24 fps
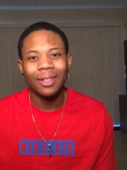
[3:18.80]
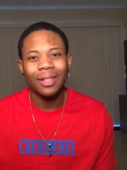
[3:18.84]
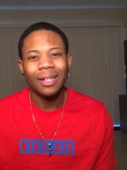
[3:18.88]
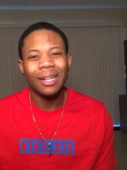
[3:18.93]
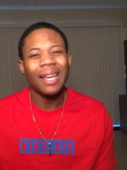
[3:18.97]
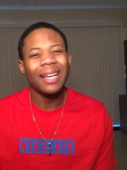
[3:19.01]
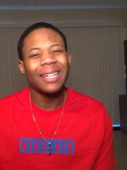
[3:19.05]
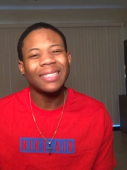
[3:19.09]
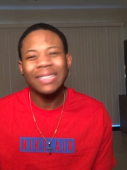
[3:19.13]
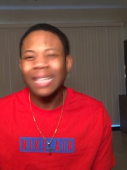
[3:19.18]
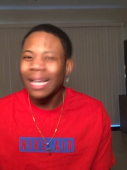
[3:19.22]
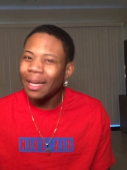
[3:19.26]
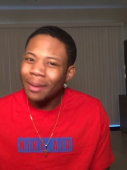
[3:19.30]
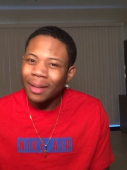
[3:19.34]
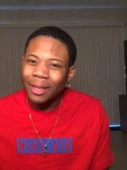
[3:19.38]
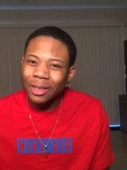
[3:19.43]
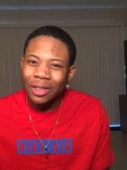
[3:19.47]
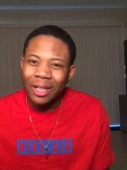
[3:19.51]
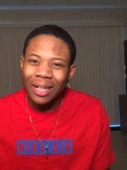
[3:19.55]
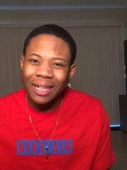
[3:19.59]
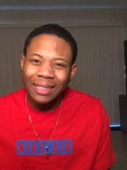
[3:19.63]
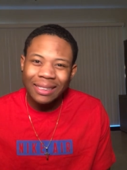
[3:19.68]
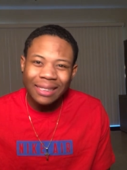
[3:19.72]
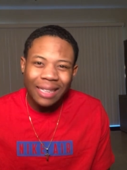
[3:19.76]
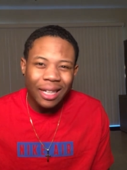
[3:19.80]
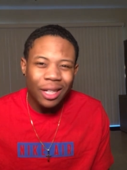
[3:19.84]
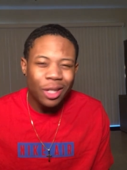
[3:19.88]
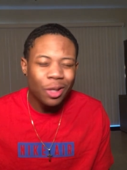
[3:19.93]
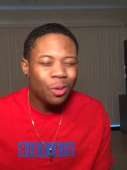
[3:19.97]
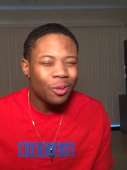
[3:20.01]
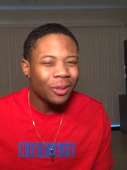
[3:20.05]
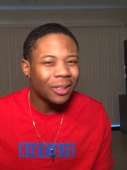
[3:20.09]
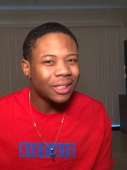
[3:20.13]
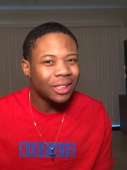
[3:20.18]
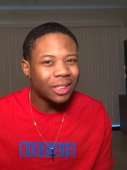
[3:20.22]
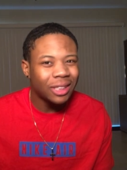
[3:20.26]
next time they try to say
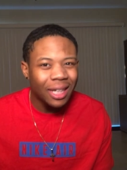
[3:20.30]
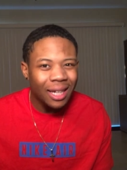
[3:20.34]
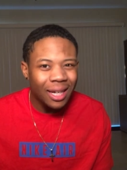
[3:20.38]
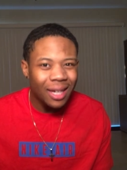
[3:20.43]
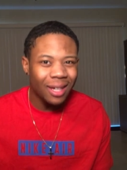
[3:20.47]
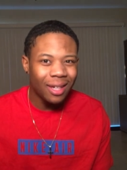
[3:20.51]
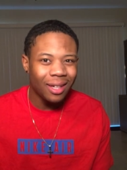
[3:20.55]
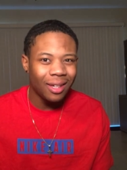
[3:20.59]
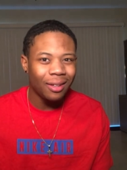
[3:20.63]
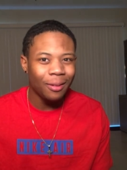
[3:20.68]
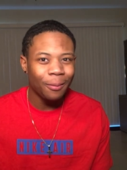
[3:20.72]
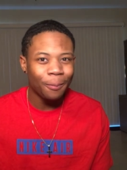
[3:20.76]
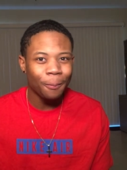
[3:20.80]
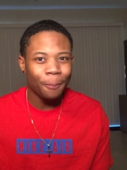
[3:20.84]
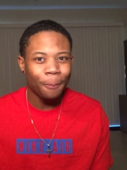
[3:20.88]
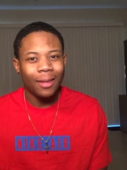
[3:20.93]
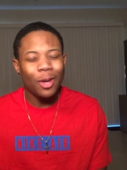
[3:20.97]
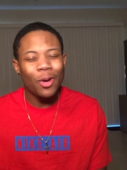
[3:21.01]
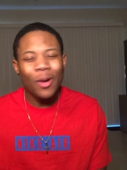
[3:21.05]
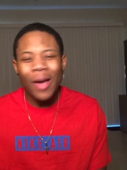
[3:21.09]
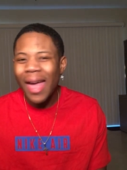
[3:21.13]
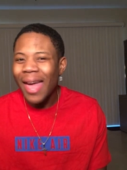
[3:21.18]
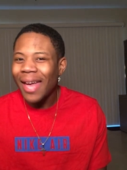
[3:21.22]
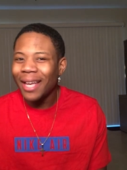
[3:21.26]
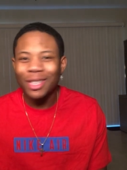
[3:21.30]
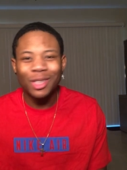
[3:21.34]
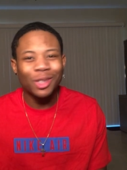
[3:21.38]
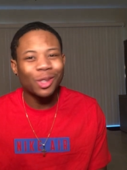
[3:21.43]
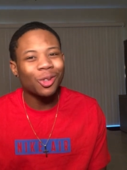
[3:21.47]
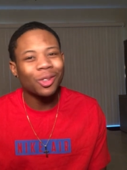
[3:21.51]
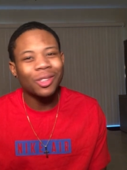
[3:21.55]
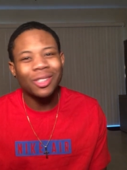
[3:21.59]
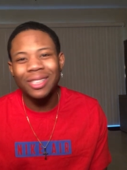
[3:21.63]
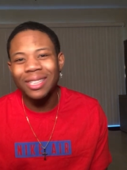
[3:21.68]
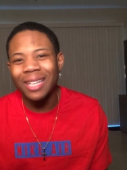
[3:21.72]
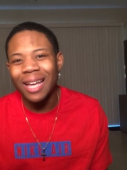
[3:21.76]
you was cheating, you had
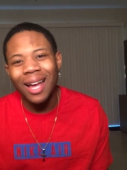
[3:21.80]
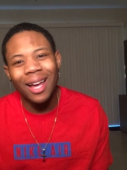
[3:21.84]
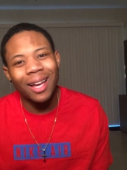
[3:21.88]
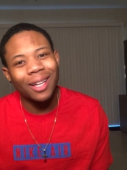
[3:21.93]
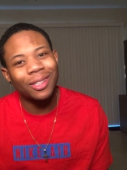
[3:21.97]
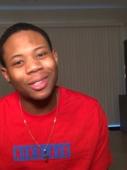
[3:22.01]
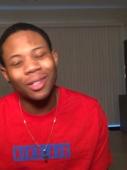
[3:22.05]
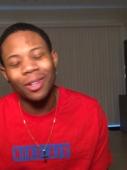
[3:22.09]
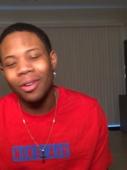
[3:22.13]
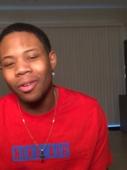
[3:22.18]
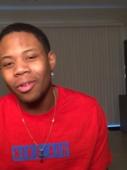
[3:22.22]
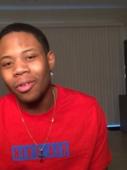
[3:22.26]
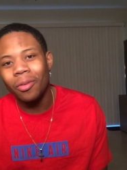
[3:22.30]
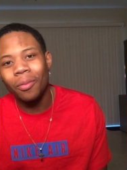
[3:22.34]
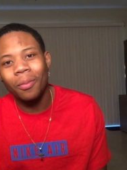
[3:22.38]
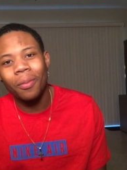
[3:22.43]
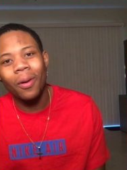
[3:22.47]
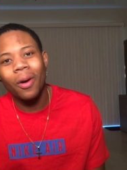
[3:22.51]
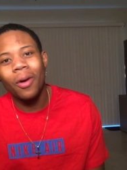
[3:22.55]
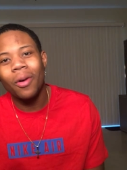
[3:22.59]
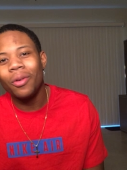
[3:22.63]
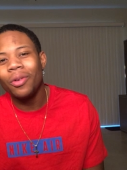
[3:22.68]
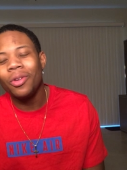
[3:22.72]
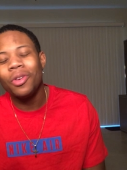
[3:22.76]
your socks on, bro.